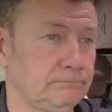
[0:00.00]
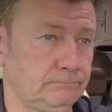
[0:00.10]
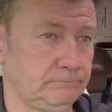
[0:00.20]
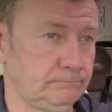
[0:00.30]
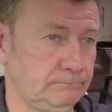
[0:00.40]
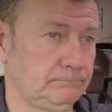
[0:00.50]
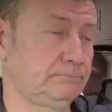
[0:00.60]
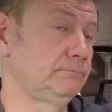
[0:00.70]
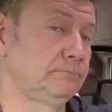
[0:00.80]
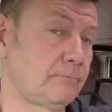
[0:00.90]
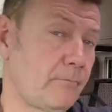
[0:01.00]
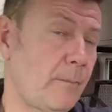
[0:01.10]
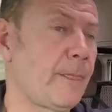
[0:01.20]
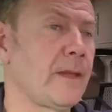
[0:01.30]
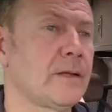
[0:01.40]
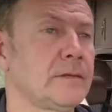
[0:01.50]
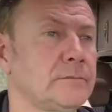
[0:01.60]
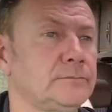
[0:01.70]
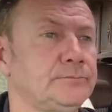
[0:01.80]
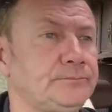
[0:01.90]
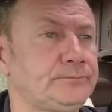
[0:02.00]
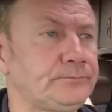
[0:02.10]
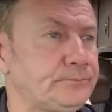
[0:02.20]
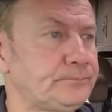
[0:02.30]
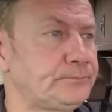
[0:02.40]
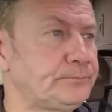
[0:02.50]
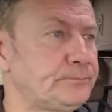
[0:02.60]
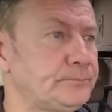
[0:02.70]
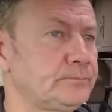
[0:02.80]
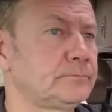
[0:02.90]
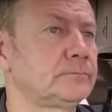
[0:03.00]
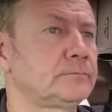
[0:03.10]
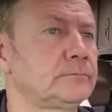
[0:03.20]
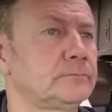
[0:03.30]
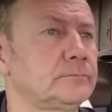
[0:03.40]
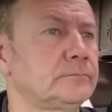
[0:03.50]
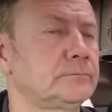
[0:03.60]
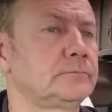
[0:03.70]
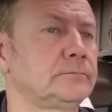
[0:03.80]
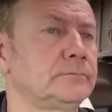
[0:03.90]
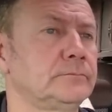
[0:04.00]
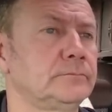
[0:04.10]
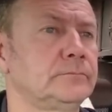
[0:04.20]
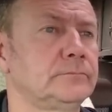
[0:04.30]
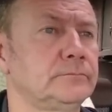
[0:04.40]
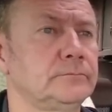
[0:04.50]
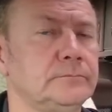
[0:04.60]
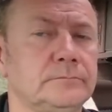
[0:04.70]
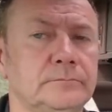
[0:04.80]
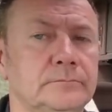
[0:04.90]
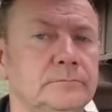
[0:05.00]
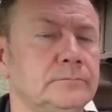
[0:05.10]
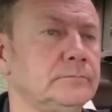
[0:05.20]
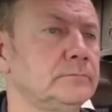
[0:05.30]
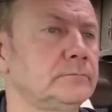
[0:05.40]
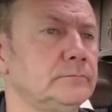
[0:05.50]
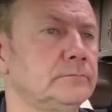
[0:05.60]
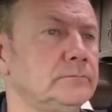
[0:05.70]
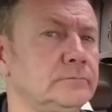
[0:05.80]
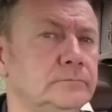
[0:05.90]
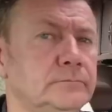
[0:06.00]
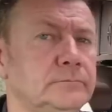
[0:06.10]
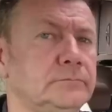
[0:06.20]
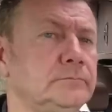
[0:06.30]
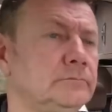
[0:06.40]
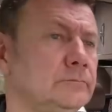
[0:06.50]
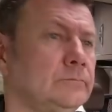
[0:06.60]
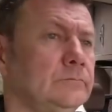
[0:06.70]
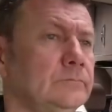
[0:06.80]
This person isn't speaking.